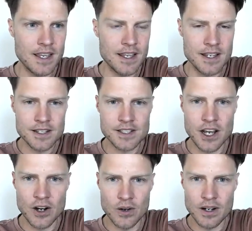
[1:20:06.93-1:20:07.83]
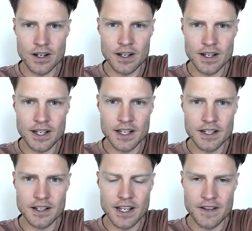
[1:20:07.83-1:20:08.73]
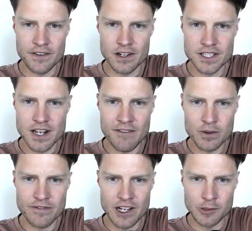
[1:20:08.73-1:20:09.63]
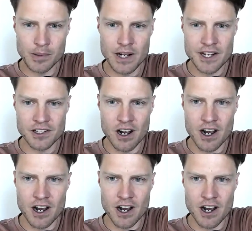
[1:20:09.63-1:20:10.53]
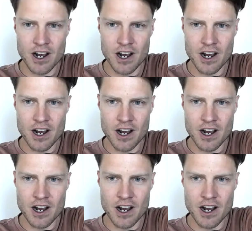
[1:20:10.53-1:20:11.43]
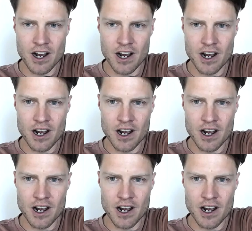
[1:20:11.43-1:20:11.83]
So if you're a software developer and your audience is developers,